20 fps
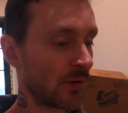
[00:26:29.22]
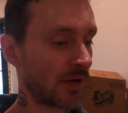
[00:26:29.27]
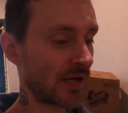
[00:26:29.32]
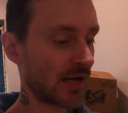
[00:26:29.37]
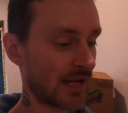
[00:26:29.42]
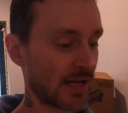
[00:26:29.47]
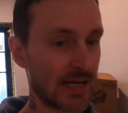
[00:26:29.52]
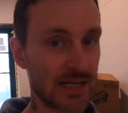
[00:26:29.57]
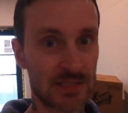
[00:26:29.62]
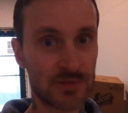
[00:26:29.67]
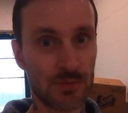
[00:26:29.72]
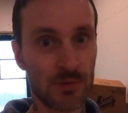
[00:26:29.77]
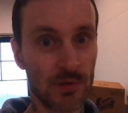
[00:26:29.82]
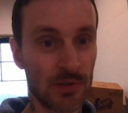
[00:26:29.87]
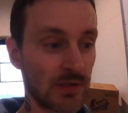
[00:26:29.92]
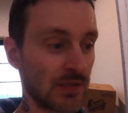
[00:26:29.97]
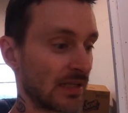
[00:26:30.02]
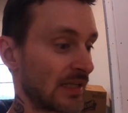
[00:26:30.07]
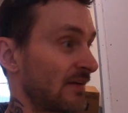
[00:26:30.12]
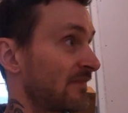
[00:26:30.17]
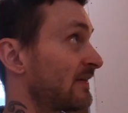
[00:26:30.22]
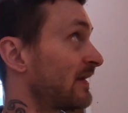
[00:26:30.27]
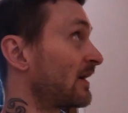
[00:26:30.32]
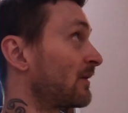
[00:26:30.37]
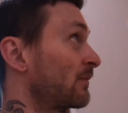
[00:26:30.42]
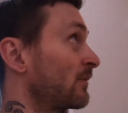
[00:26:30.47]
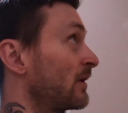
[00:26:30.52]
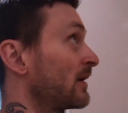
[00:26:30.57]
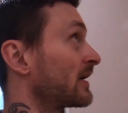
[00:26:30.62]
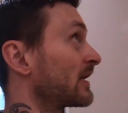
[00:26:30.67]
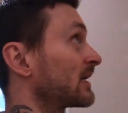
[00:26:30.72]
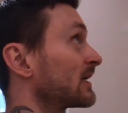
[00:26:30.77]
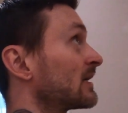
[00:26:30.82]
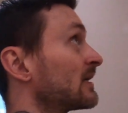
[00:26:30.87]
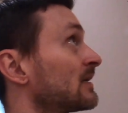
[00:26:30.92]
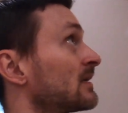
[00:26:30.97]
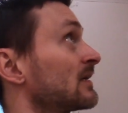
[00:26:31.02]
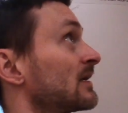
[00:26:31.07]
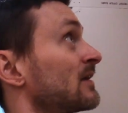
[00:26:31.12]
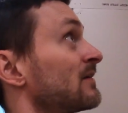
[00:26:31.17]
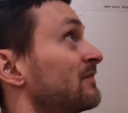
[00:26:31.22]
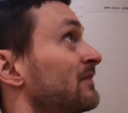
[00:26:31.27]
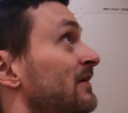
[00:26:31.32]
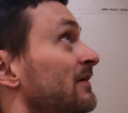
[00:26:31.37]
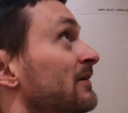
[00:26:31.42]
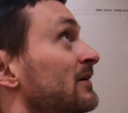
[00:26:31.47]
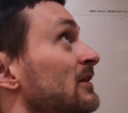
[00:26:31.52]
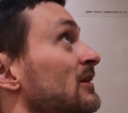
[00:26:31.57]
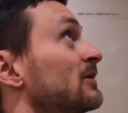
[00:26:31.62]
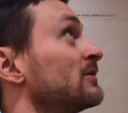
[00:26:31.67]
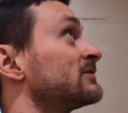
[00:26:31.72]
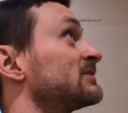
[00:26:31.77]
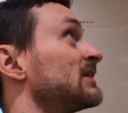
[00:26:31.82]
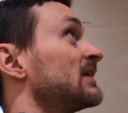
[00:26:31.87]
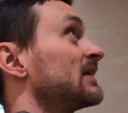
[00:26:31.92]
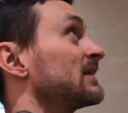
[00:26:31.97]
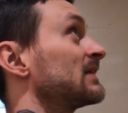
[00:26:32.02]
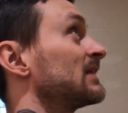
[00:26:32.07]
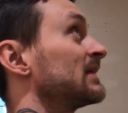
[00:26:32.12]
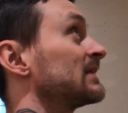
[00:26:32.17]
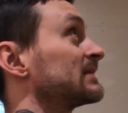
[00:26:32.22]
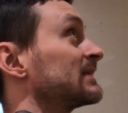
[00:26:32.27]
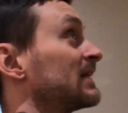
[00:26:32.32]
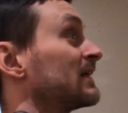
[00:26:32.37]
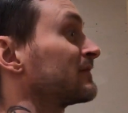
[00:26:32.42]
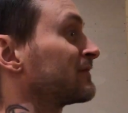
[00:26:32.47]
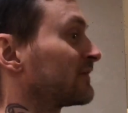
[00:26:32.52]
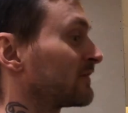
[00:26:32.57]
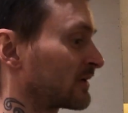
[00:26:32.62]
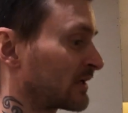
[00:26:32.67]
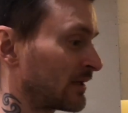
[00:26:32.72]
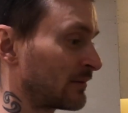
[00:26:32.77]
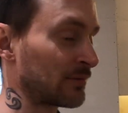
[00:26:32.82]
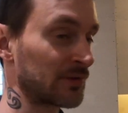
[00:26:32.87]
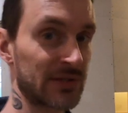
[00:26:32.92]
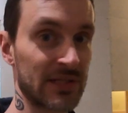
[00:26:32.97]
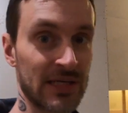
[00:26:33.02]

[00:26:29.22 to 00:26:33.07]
But I guess we'll leave that running at a very low setting like that for a couple